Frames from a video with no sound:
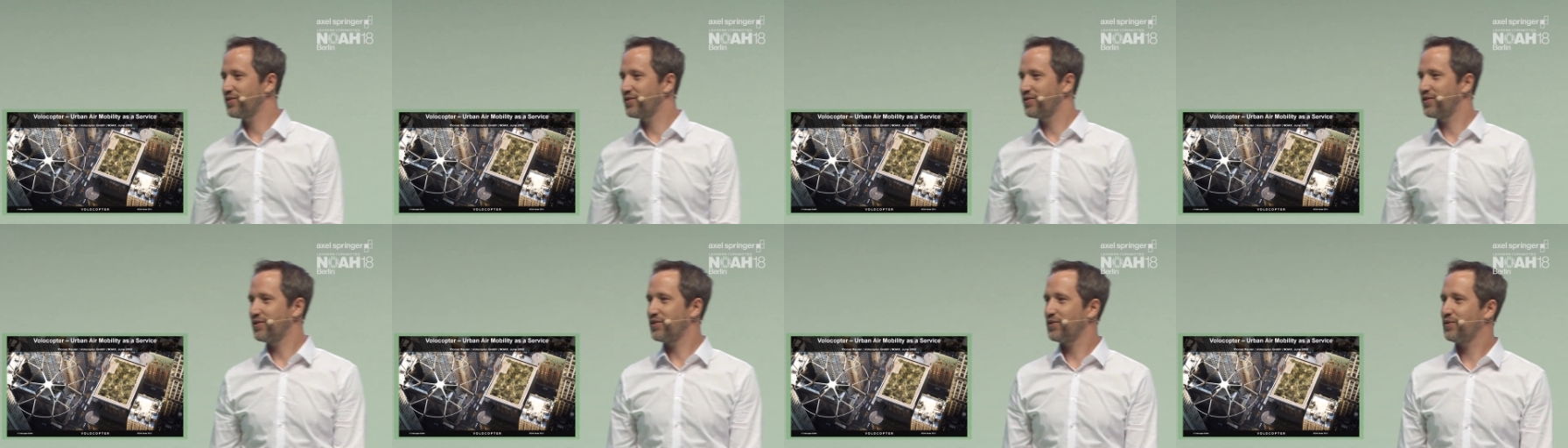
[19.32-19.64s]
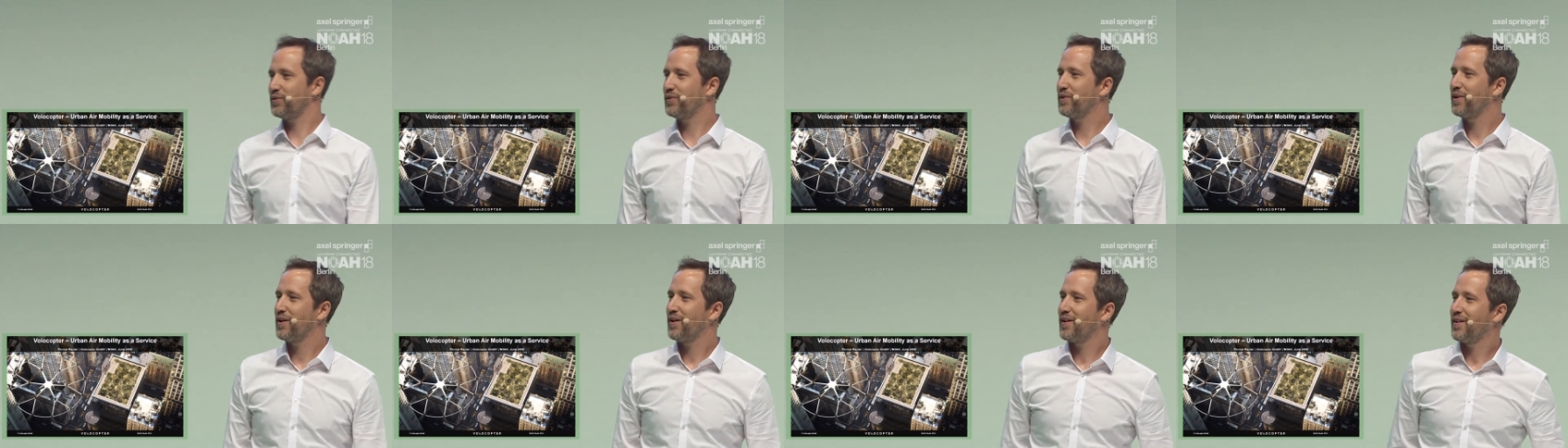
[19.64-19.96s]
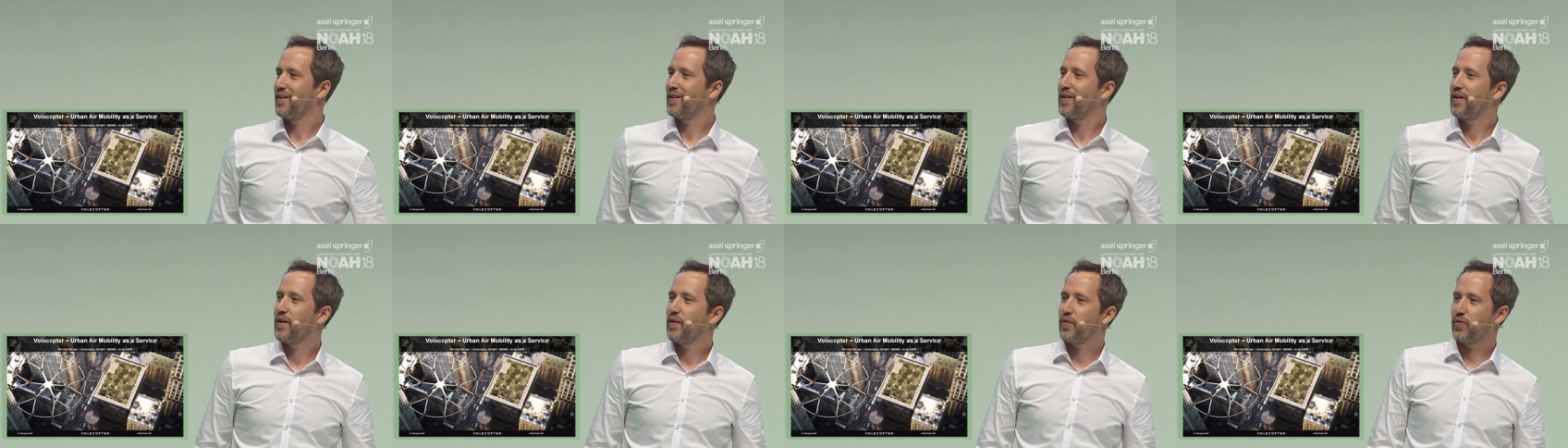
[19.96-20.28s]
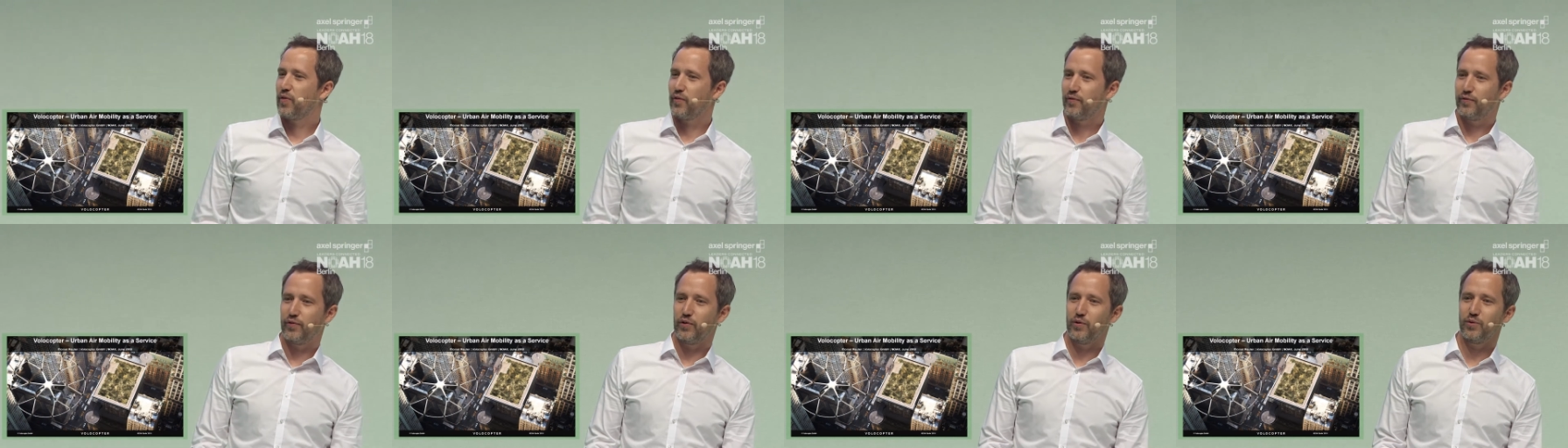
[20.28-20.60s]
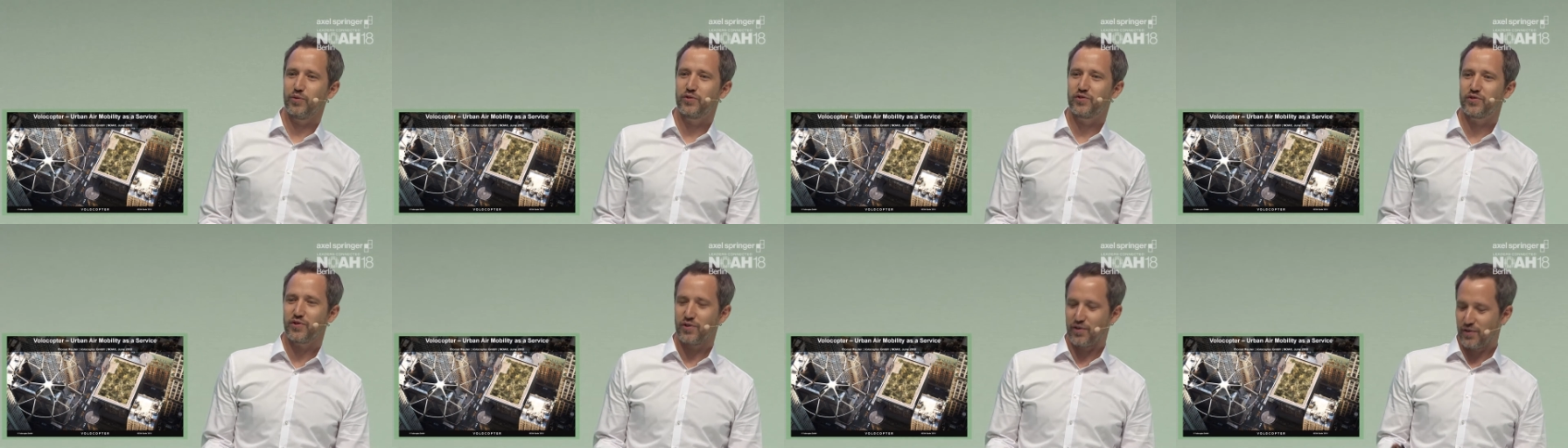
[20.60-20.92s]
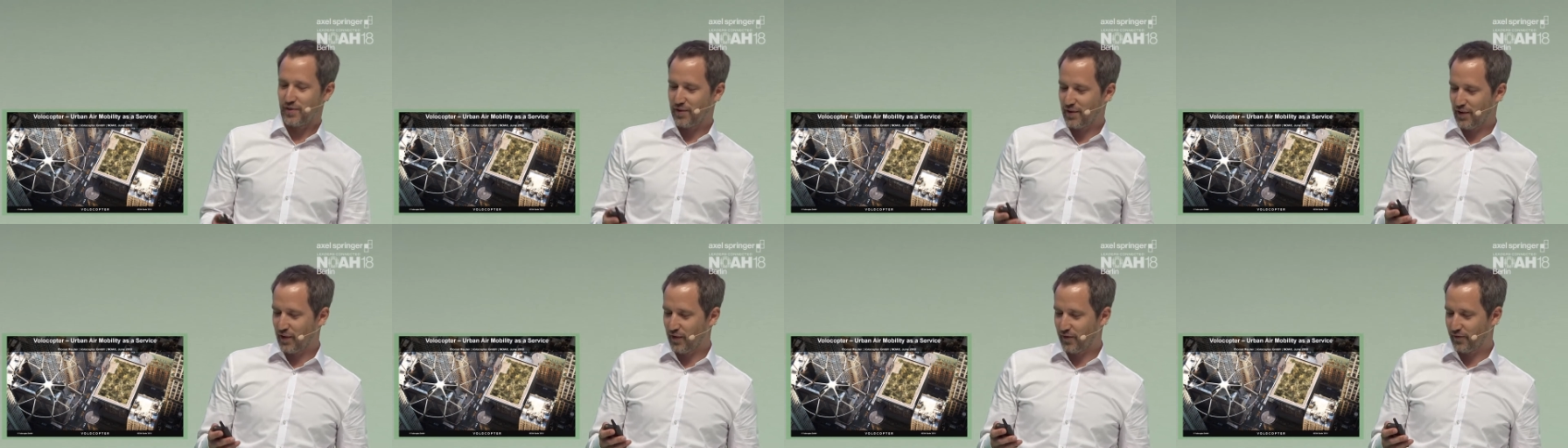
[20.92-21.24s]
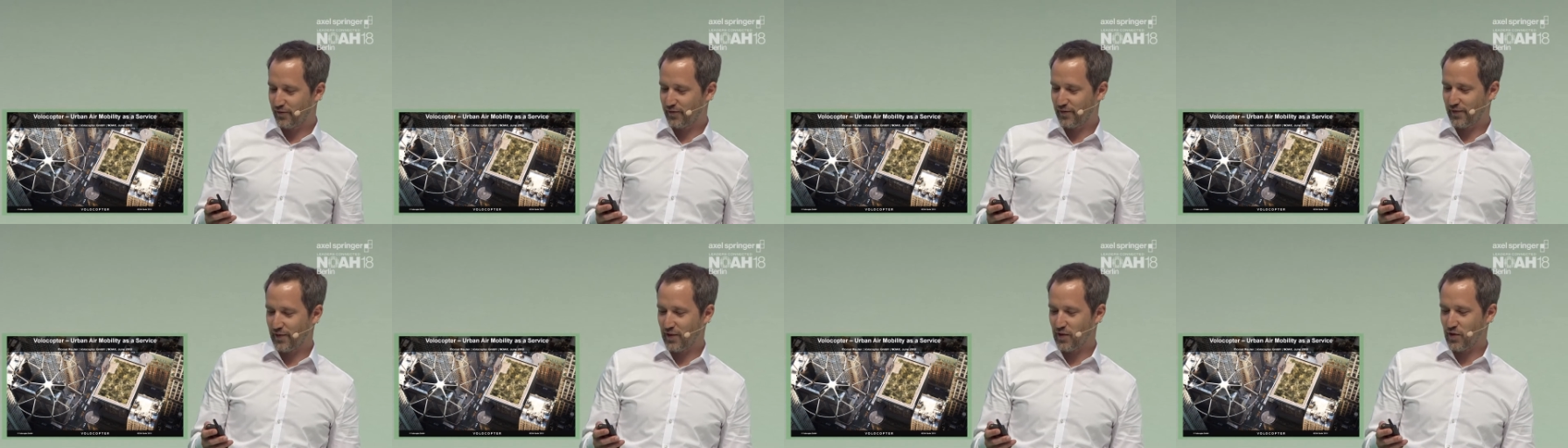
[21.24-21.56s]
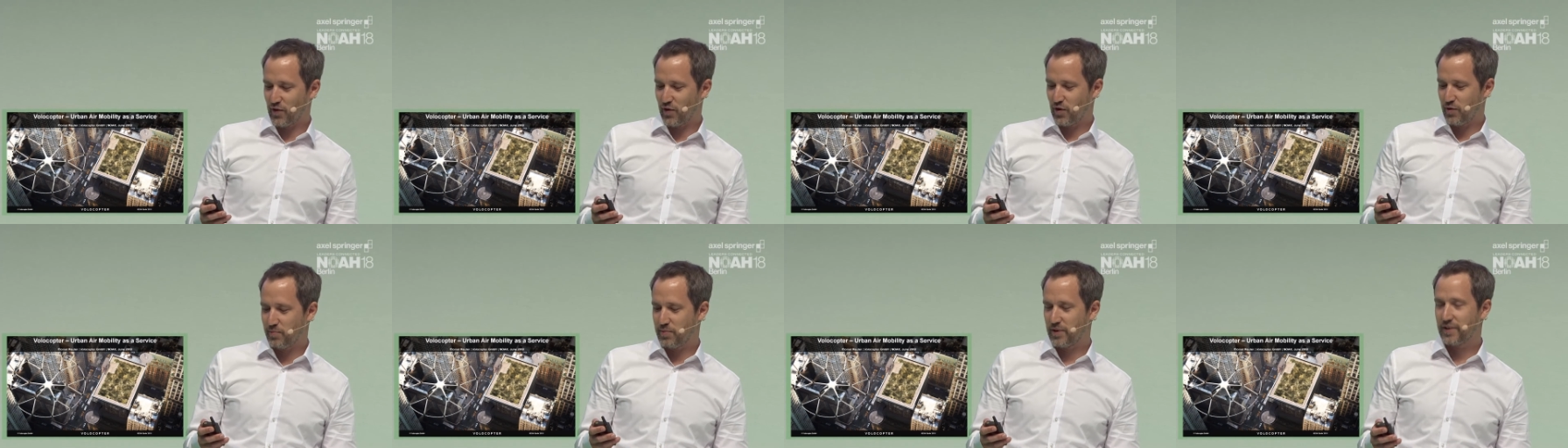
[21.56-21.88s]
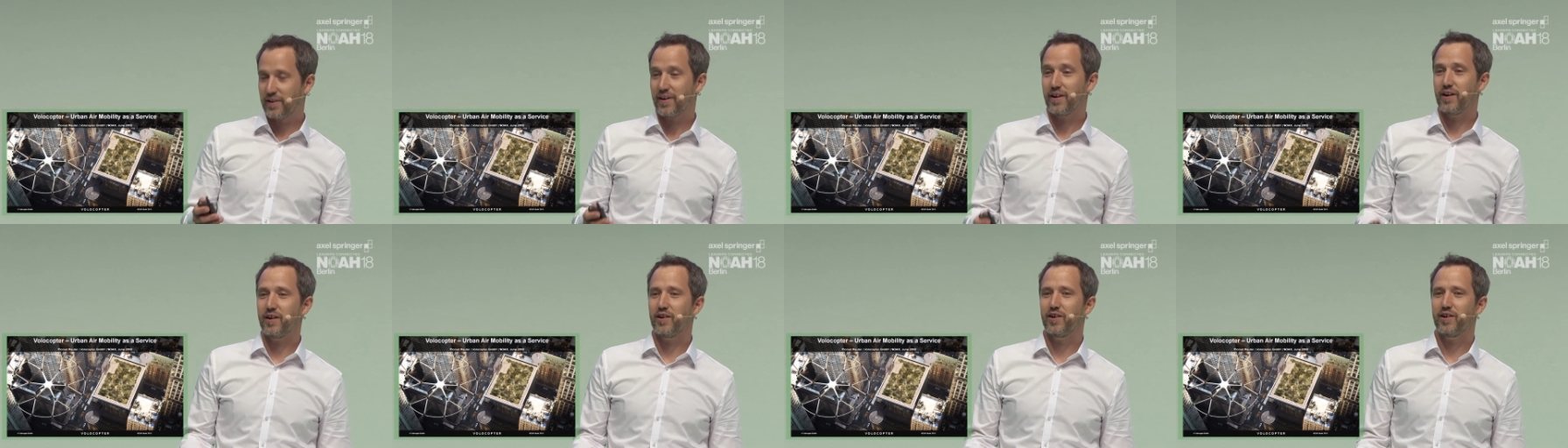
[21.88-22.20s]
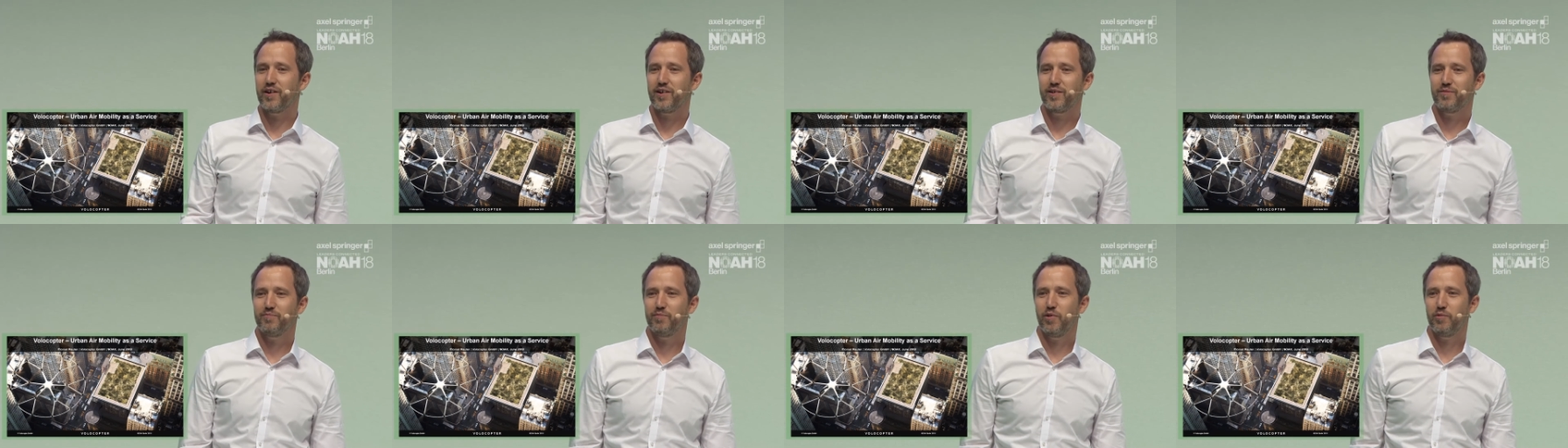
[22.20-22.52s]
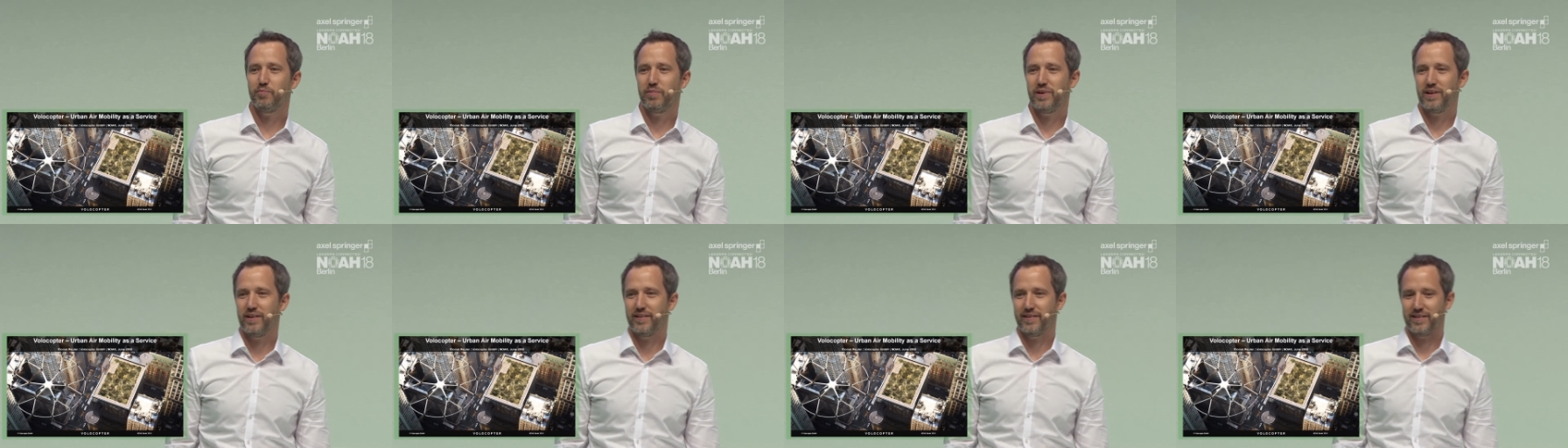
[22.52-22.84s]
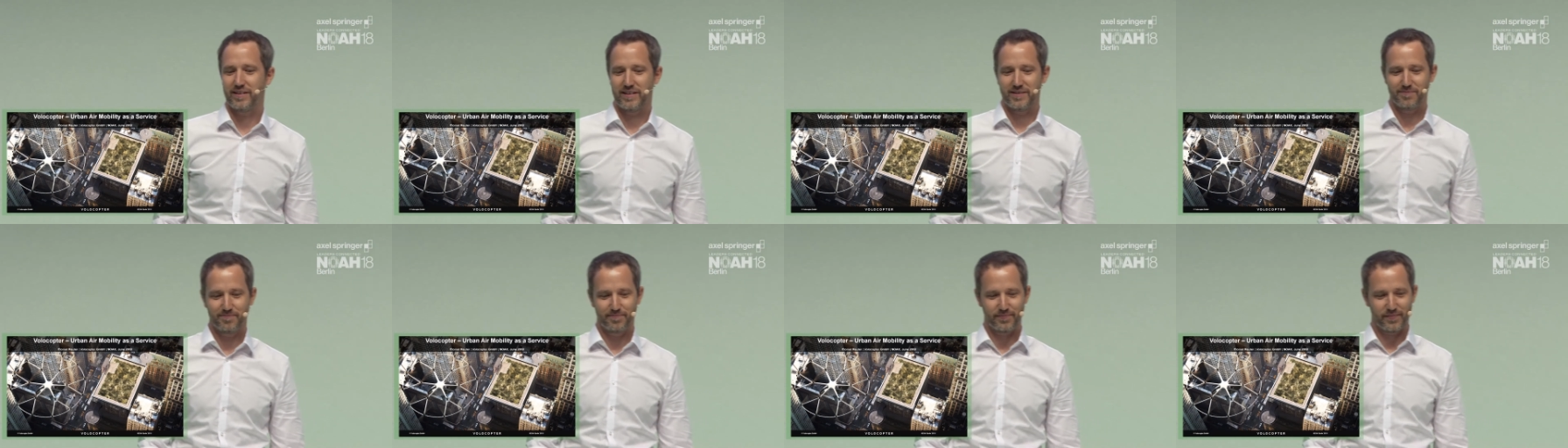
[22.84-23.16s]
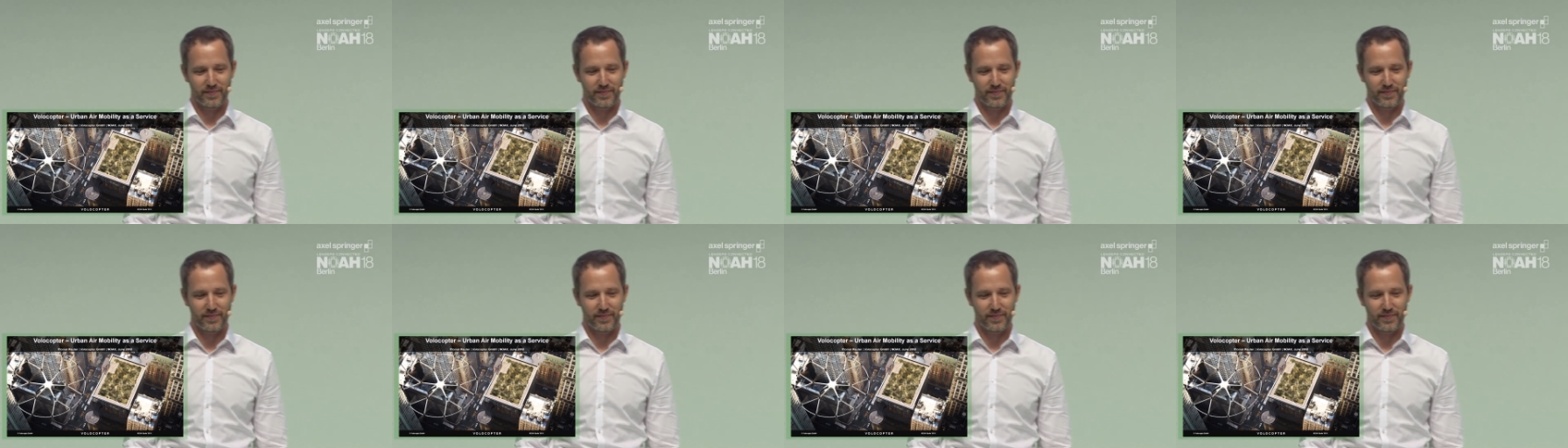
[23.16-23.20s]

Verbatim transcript: to you the future of urban air mobility.